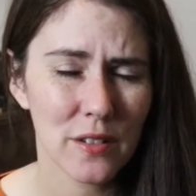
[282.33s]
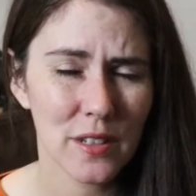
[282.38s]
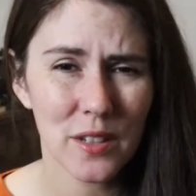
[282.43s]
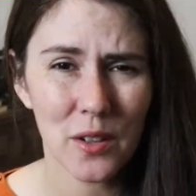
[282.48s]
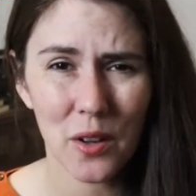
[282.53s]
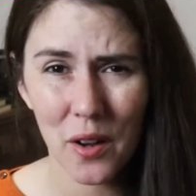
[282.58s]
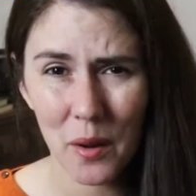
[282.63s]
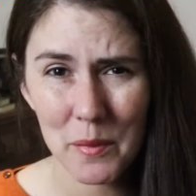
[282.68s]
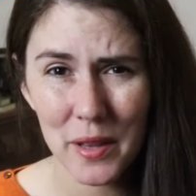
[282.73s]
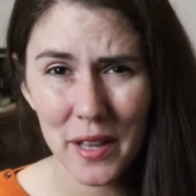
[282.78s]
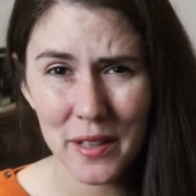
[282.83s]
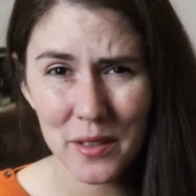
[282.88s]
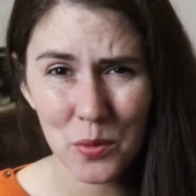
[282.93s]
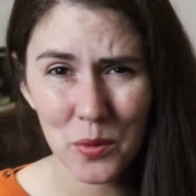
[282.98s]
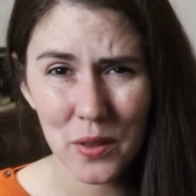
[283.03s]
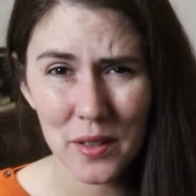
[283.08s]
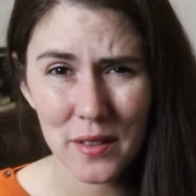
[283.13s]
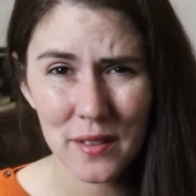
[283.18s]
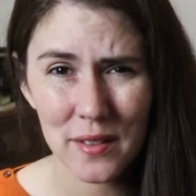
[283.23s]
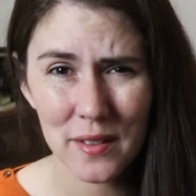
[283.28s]
that's
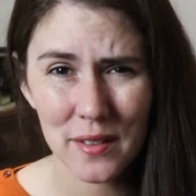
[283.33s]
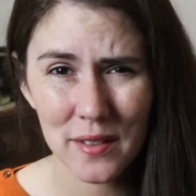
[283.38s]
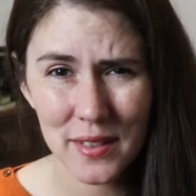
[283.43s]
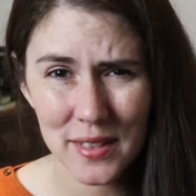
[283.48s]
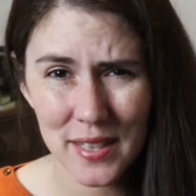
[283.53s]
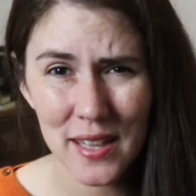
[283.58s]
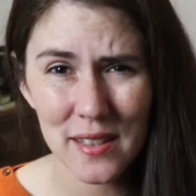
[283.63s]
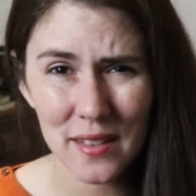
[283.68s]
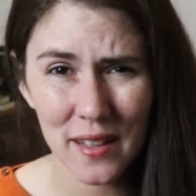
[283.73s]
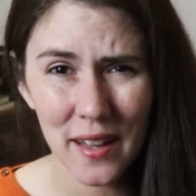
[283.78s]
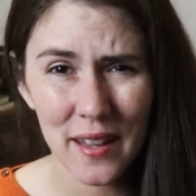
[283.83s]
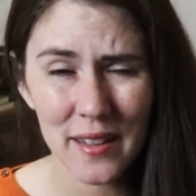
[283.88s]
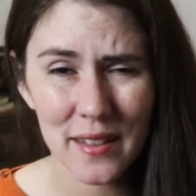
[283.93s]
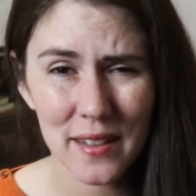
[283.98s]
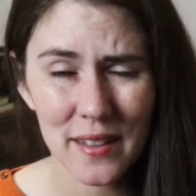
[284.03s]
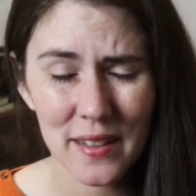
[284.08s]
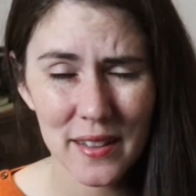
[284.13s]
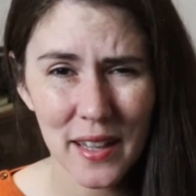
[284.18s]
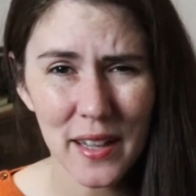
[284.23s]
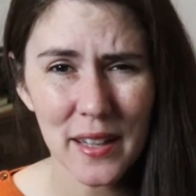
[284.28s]
what it tastes
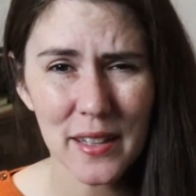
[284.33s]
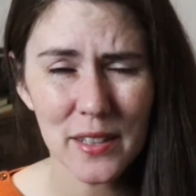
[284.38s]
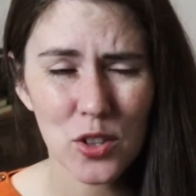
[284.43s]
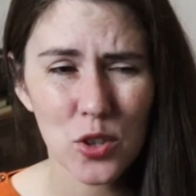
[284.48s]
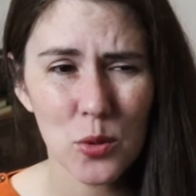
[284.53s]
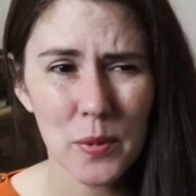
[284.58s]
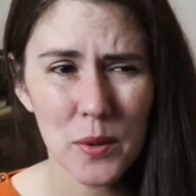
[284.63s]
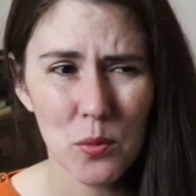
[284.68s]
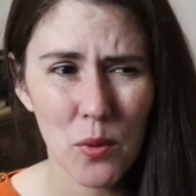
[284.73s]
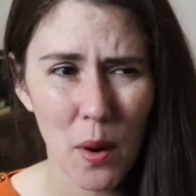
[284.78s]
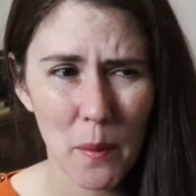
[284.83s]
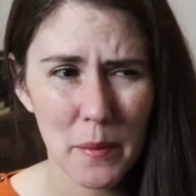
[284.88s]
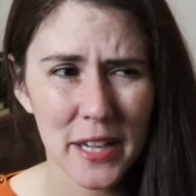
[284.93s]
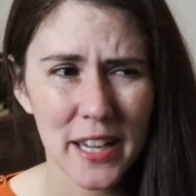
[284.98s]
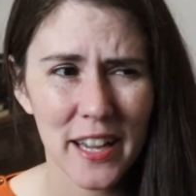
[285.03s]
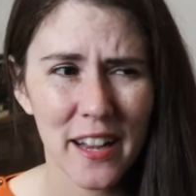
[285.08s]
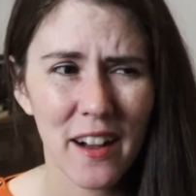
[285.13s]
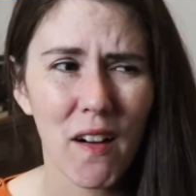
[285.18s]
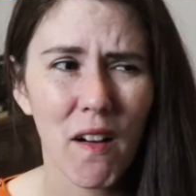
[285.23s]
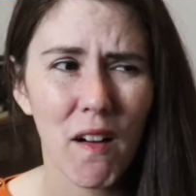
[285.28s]
like, to be rubbing
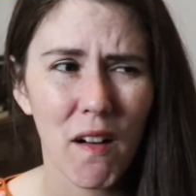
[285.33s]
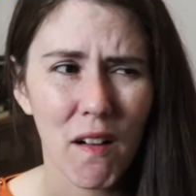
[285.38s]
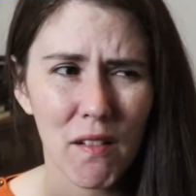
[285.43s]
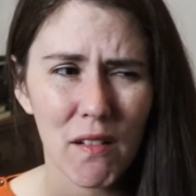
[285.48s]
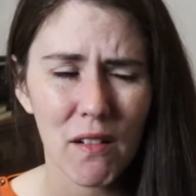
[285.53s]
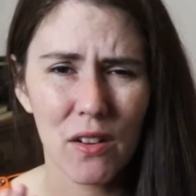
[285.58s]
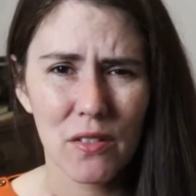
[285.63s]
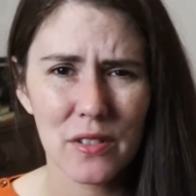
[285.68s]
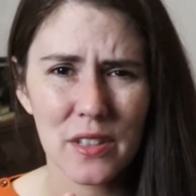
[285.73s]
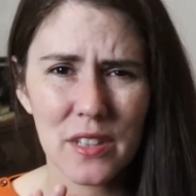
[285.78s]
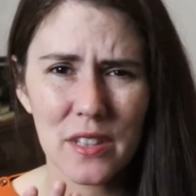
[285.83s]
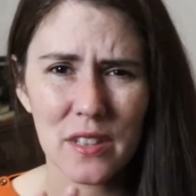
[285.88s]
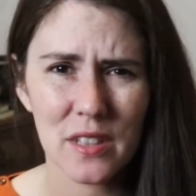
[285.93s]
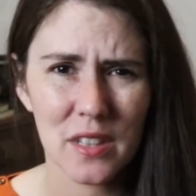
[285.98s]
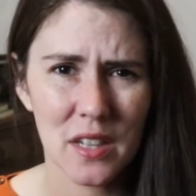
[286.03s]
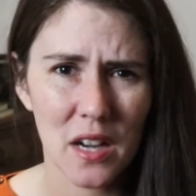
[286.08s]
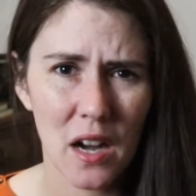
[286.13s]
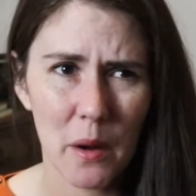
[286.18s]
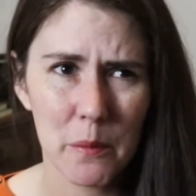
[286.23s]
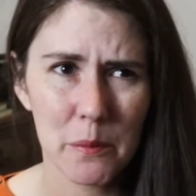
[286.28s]
it all over your
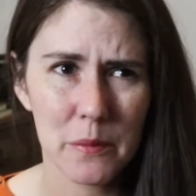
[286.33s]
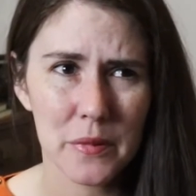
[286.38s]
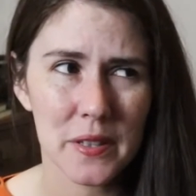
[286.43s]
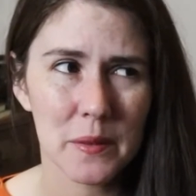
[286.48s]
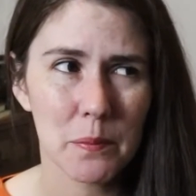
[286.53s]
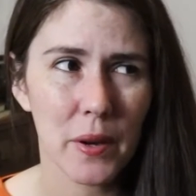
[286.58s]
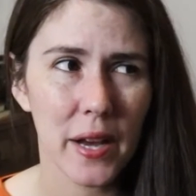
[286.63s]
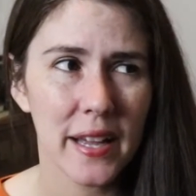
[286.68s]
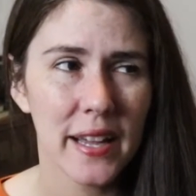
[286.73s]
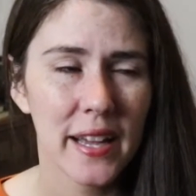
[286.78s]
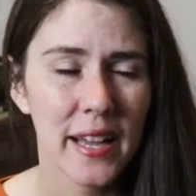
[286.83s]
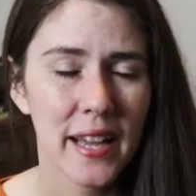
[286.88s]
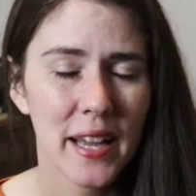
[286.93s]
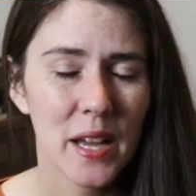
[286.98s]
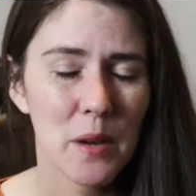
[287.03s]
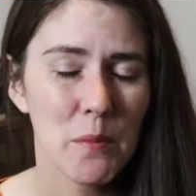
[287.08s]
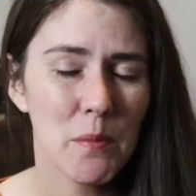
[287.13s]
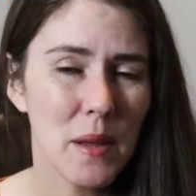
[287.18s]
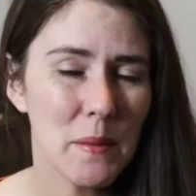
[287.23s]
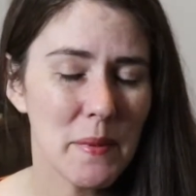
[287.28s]
gums, but
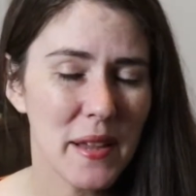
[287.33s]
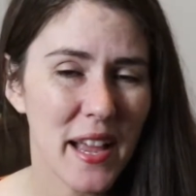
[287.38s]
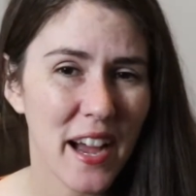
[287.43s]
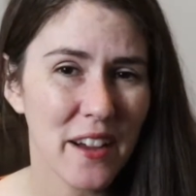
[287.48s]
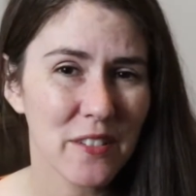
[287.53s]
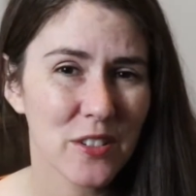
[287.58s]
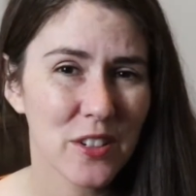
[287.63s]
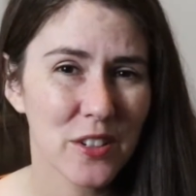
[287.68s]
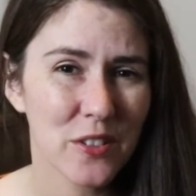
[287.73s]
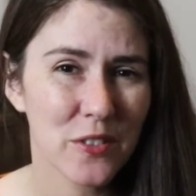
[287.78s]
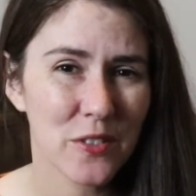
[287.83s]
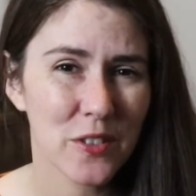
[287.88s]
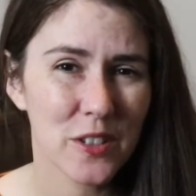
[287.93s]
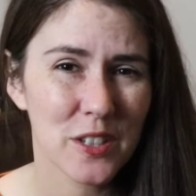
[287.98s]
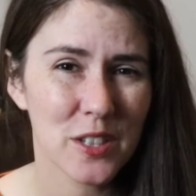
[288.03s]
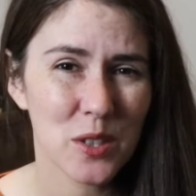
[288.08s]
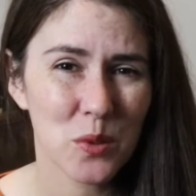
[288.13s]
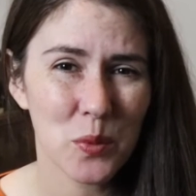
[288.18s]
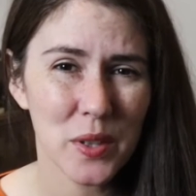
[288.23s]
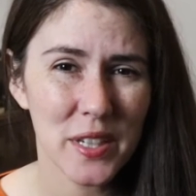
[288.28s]
maybe after the
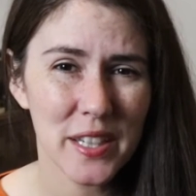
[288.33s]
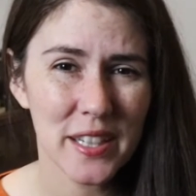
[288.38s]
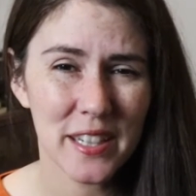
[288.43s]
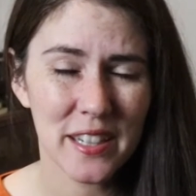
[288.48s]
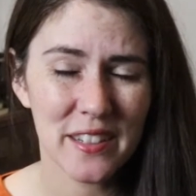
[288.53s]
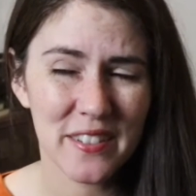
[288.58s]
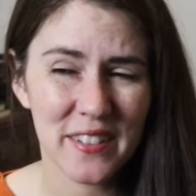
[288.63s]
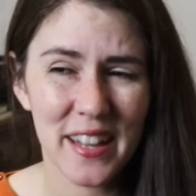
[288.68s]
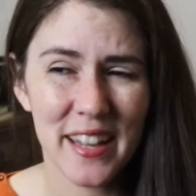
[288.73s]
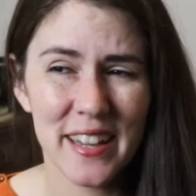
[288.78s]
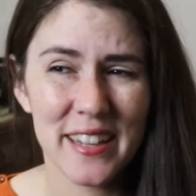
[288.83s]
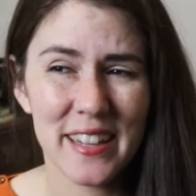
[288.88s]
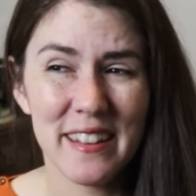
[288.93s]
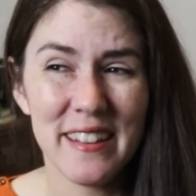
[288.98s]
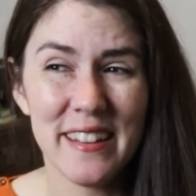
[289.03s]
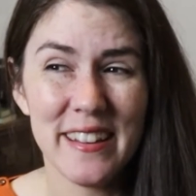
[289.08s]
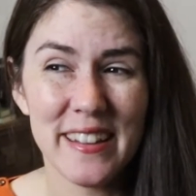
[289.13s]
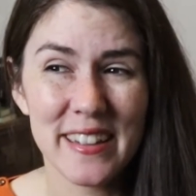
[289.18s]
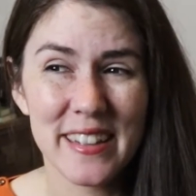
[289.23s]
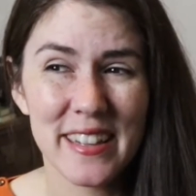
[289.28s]
first week of
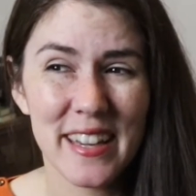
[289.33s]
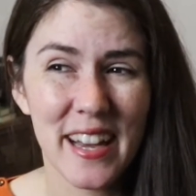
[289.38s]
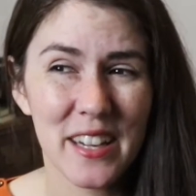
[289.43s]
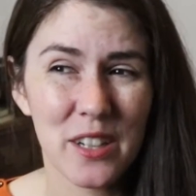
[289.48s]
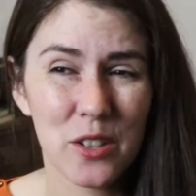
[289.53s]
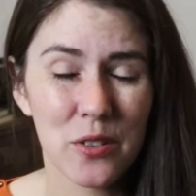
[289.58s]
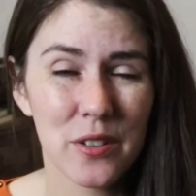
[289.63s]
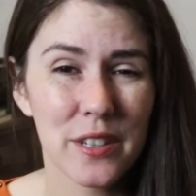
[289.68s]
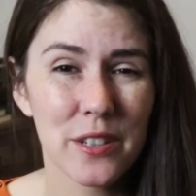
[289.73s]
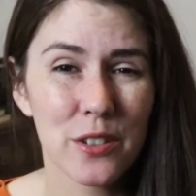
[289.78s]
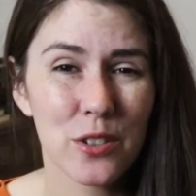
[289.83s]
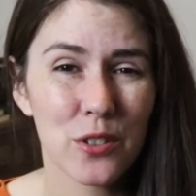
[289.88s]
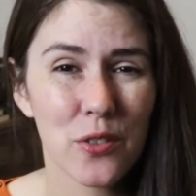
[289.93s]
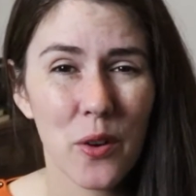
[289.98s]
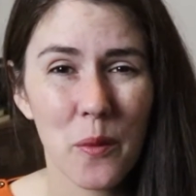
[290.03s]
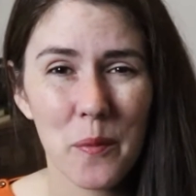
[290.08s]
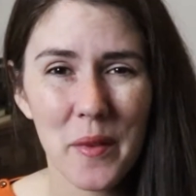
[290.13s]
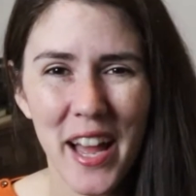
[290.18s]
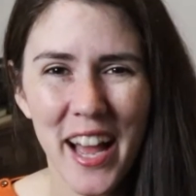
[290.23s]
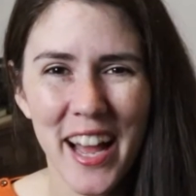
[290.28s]
like kind of cringe
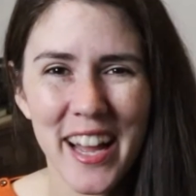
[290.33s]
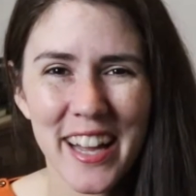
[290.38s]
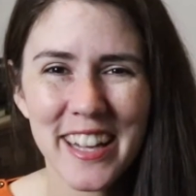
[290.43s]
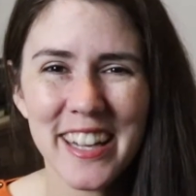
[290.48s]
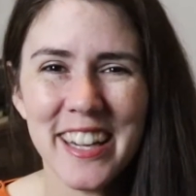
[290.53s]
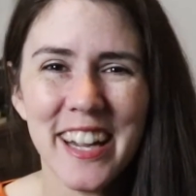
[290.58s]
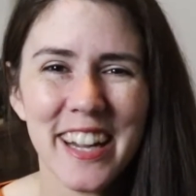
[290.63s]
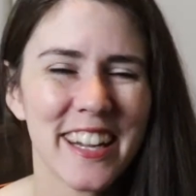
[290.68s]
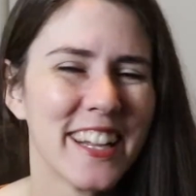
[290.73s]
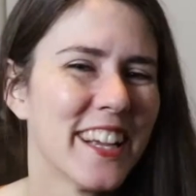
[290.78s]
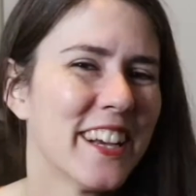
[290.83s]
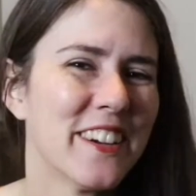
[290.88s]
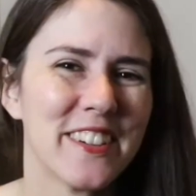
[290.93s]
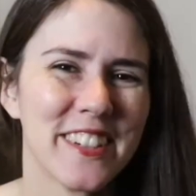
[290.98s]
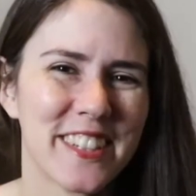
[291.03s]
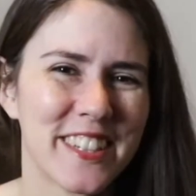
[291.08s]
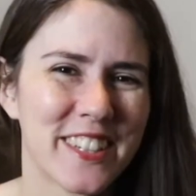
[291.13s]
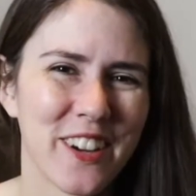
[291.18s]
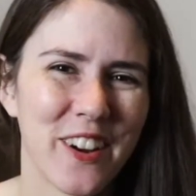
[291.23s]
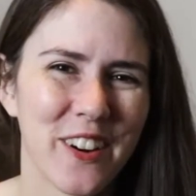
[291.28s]
from that, it
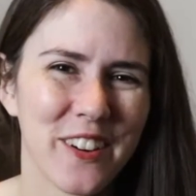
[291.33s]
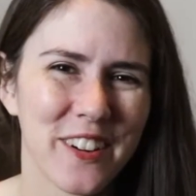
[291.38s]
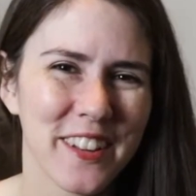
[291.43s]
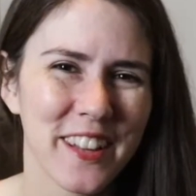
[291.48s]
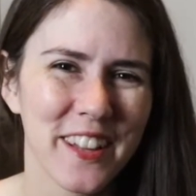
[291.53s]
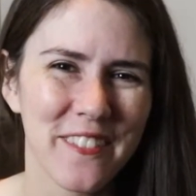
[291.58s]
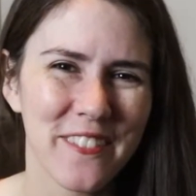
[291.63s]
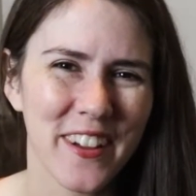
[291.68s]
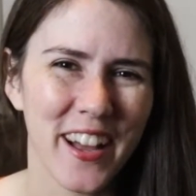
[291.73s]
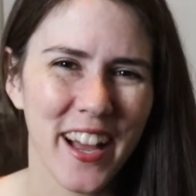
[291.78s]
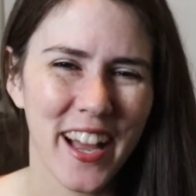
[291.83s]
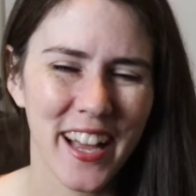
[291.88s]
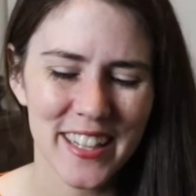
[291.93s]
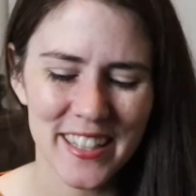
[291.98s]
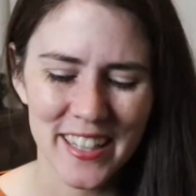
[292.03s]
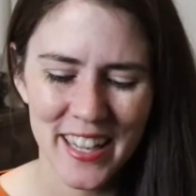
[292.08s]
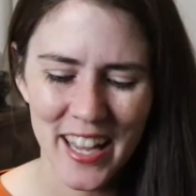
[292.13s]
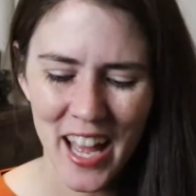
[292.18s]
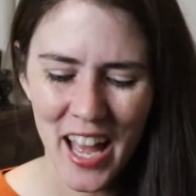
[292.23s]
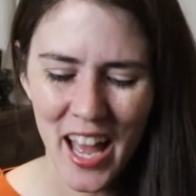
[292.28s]
was totally fine.